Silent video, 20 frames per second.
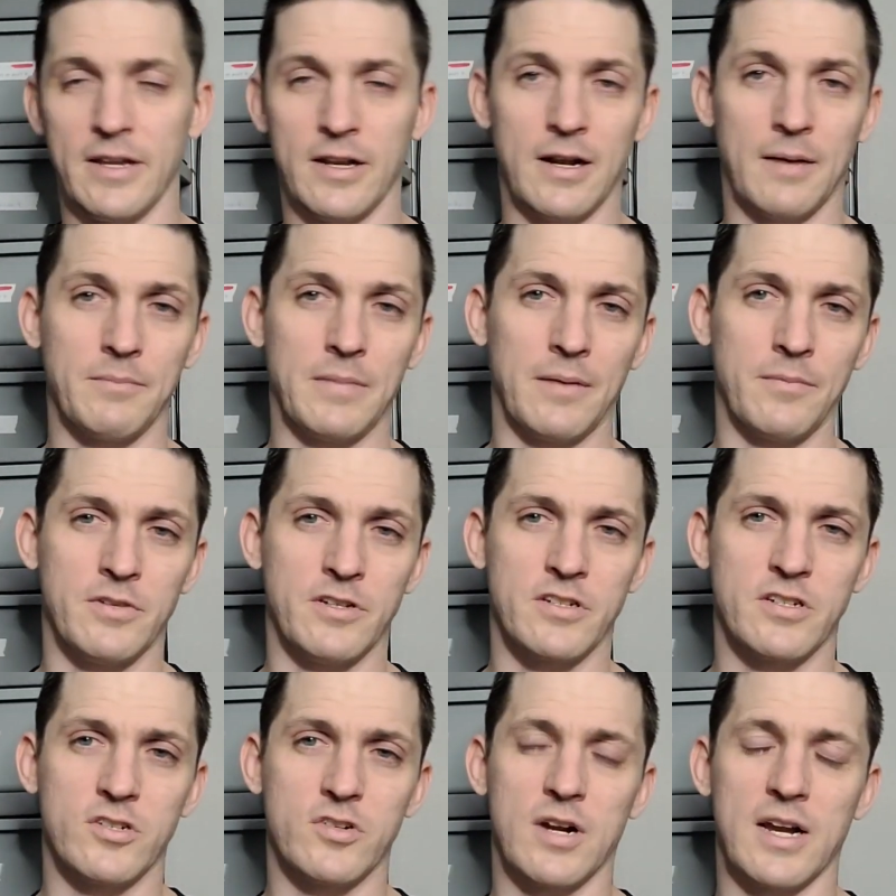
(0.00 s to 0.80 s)
I'm
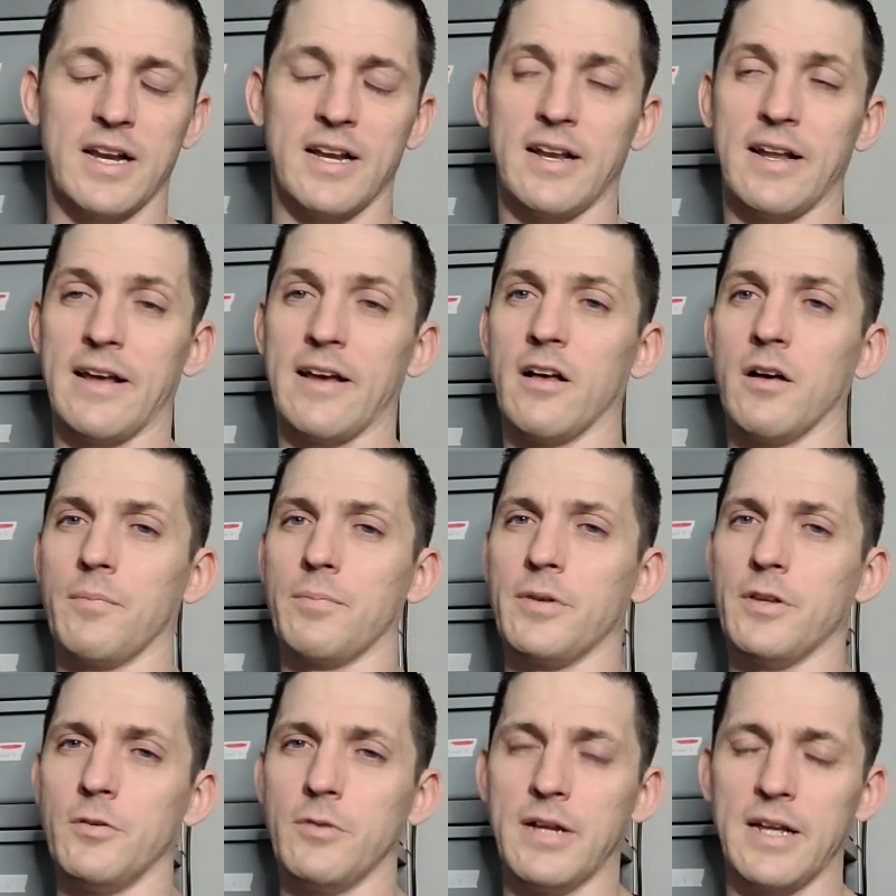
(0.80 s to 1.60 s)
just trying to help
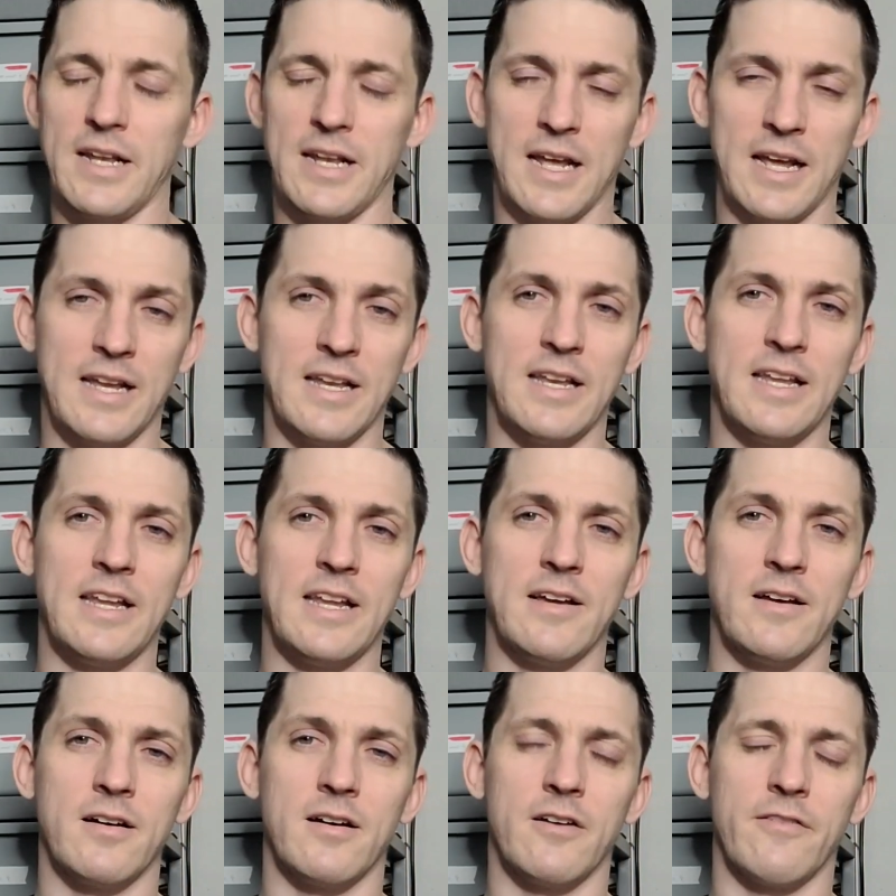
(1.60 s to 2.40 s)
you get an
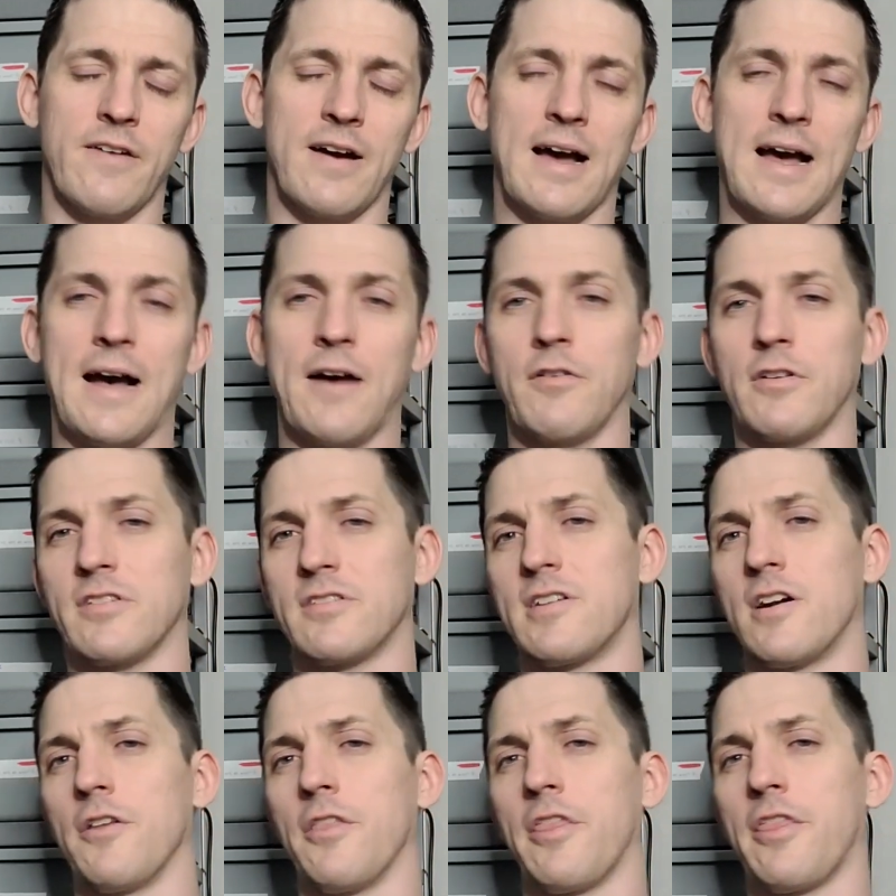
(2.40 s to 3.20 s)
idea of how to
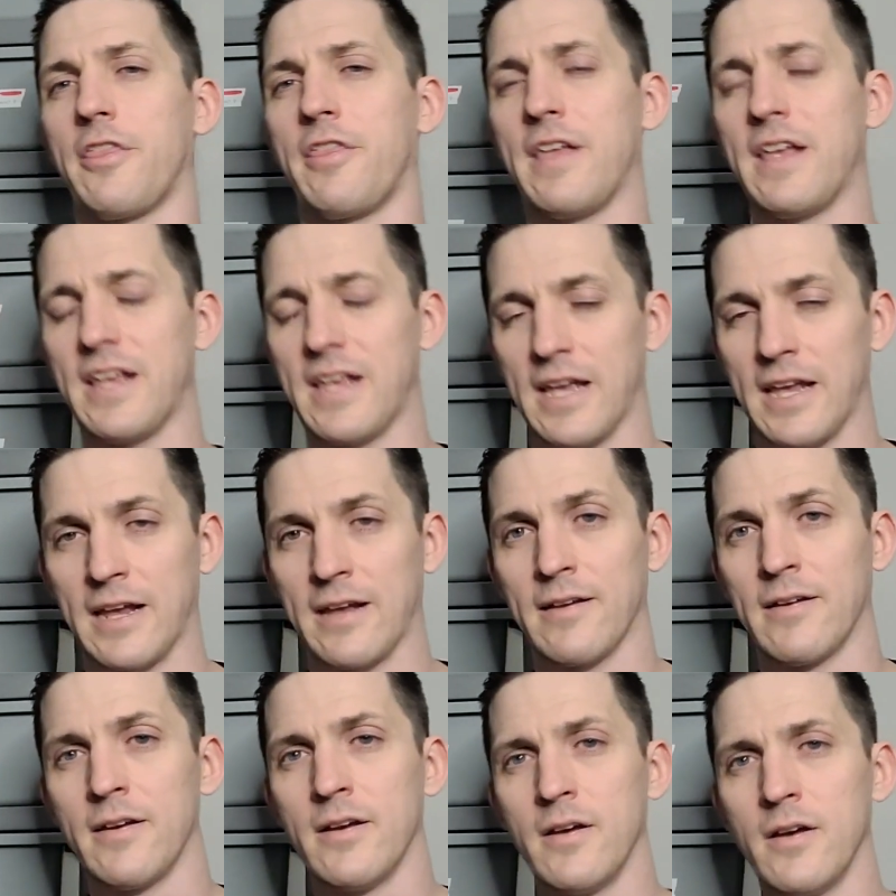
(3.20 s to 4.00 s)
start thinking
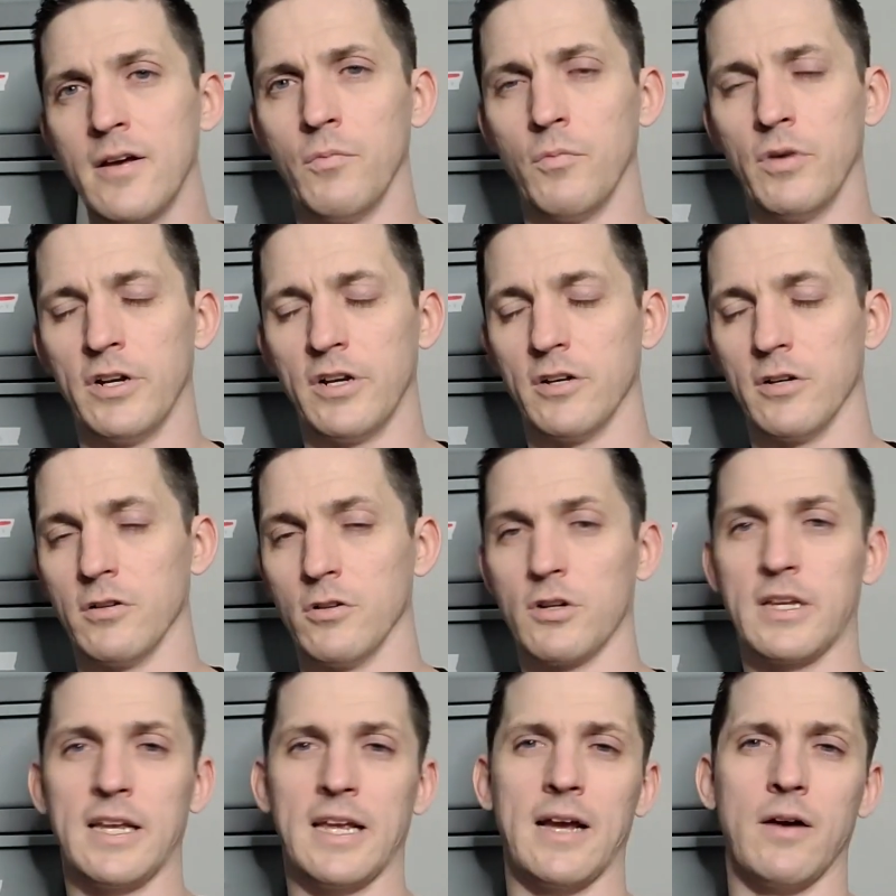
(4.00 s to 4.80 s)
when you're
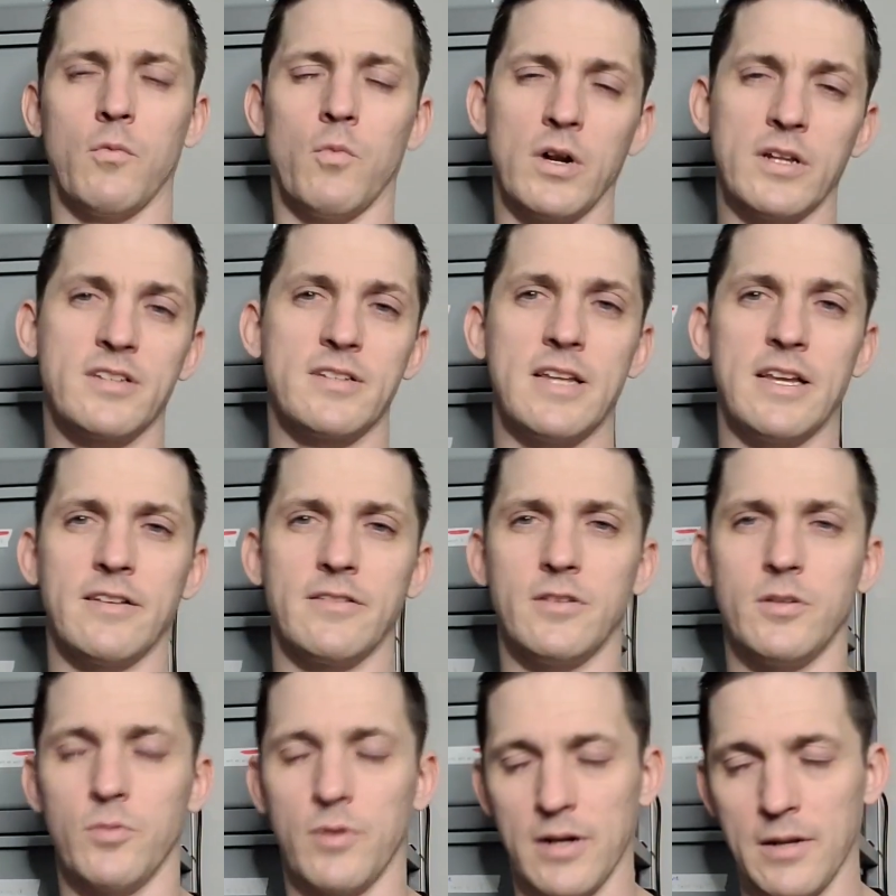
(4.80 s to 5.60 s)
looking at what
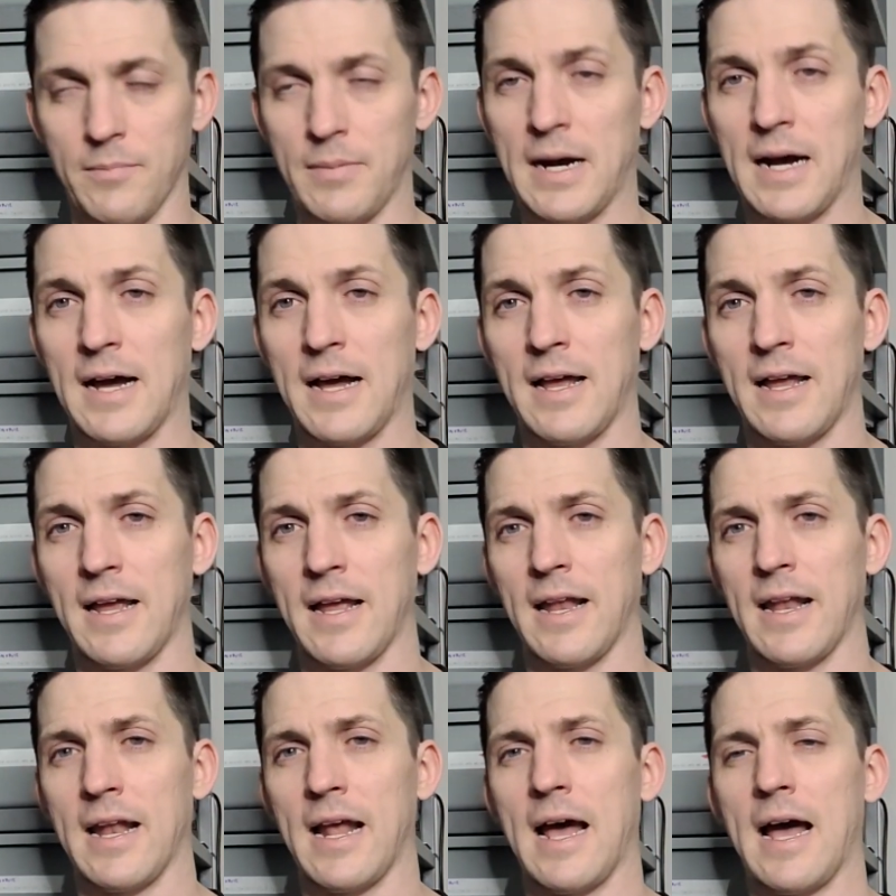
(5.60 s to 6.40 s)
snakes you want to buy
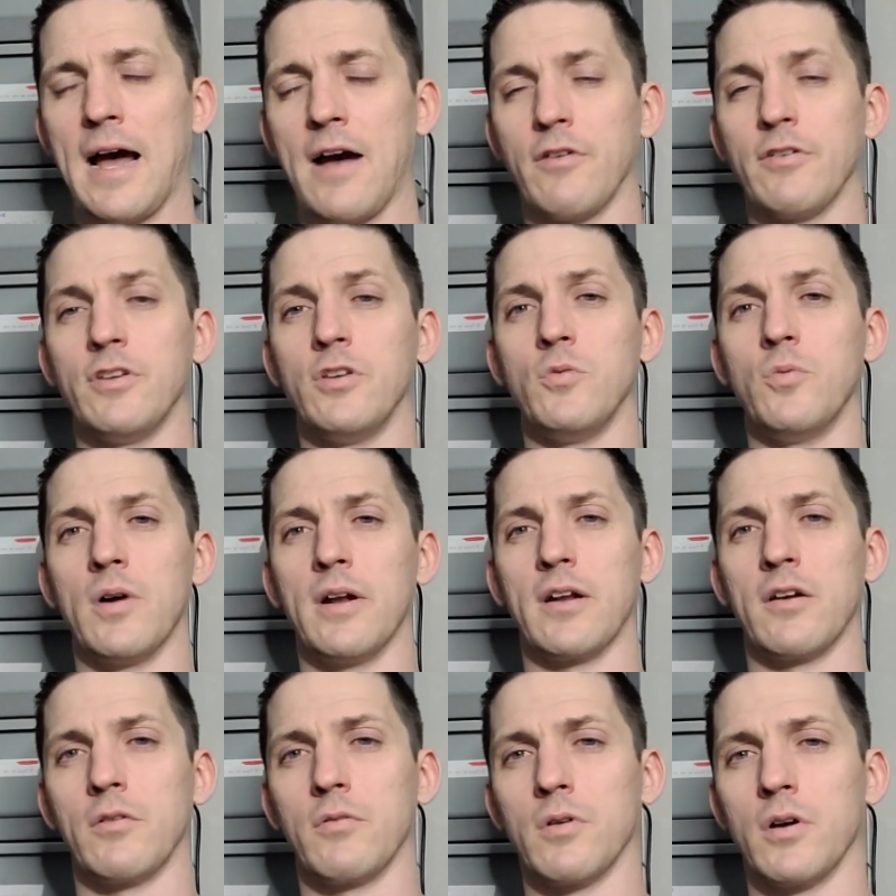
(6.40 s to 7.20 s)
and how you want
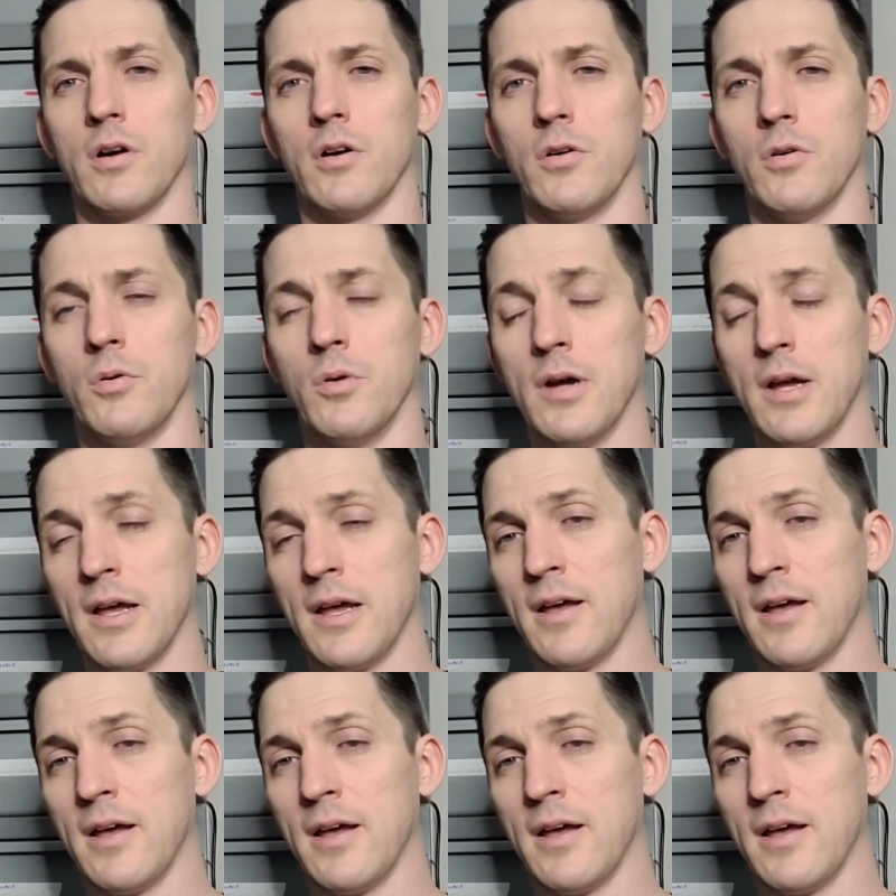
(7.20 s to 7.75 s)
to grow